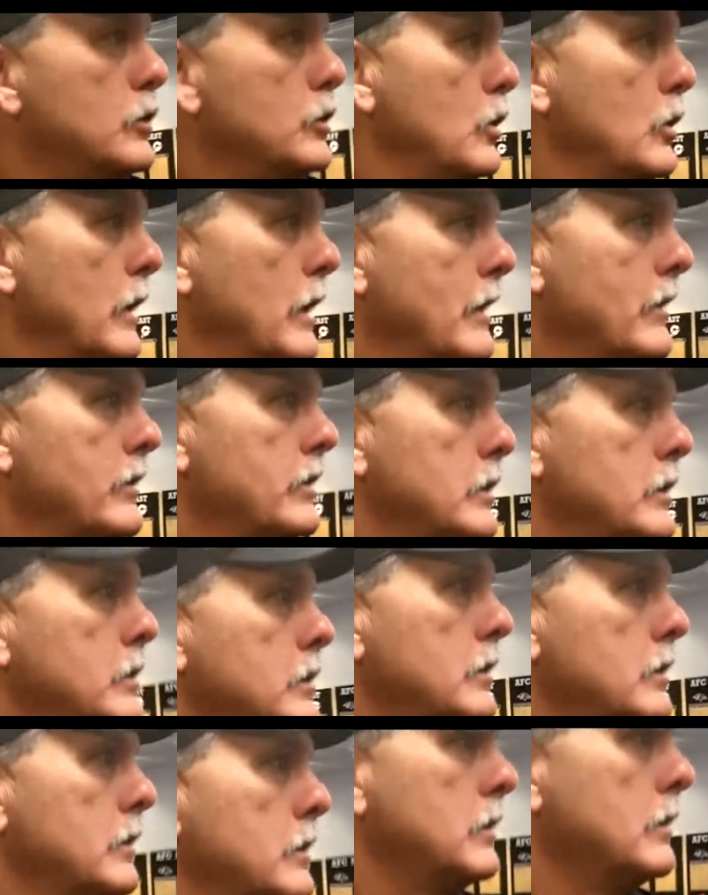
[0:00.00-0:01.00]
You
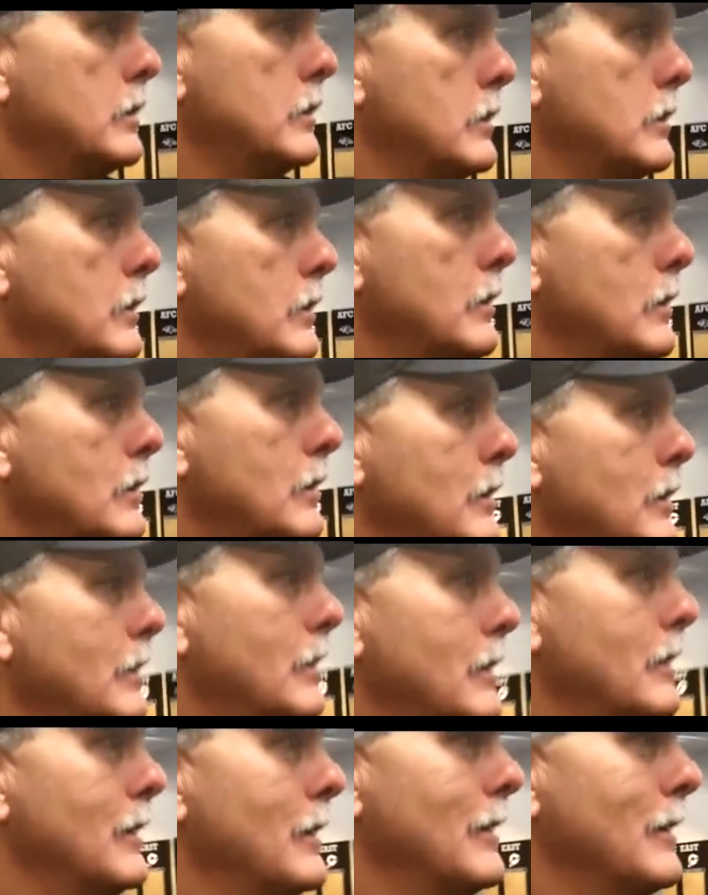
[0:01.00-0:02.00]
don't
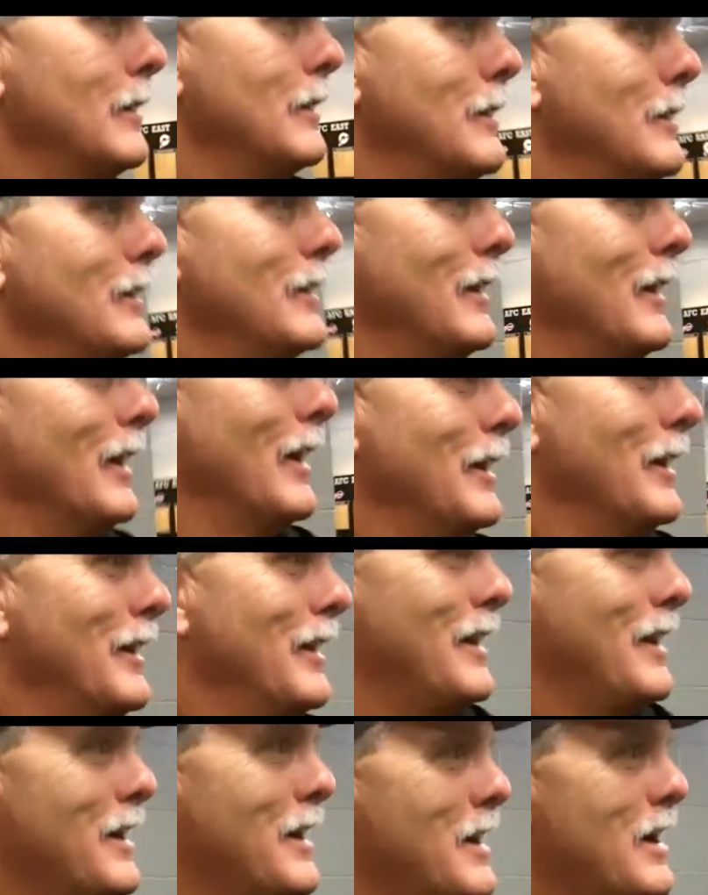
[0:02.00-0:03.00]
have
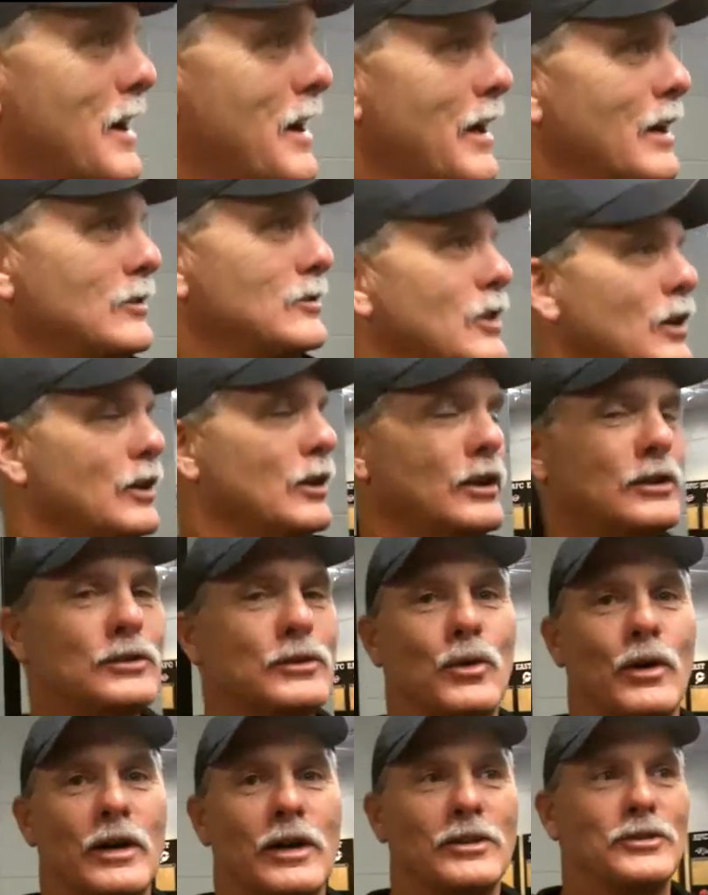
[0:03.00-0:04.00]
it. That's a good
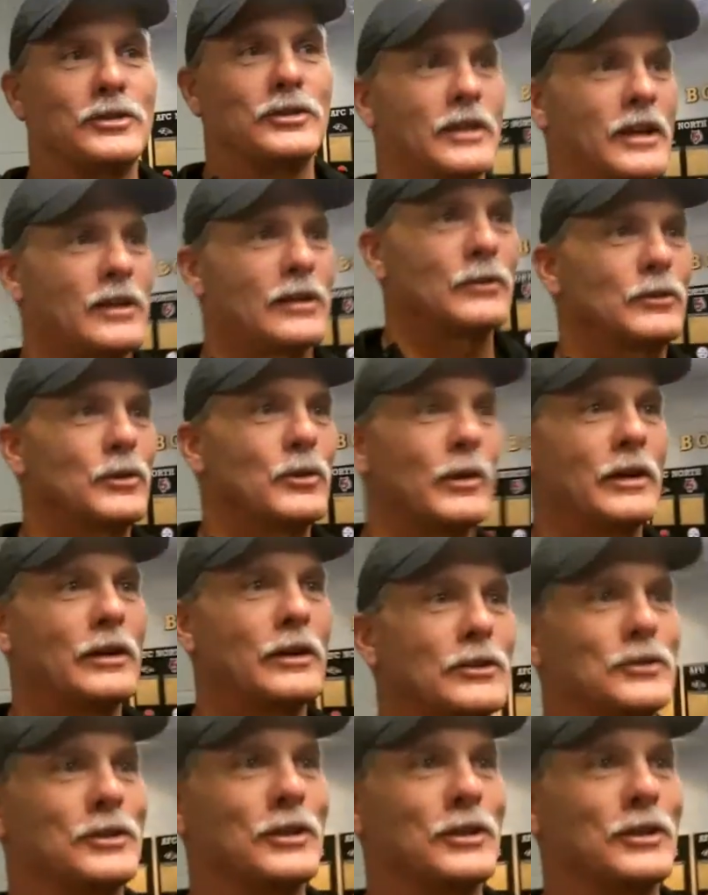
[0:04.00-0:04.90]
question. I don't know where.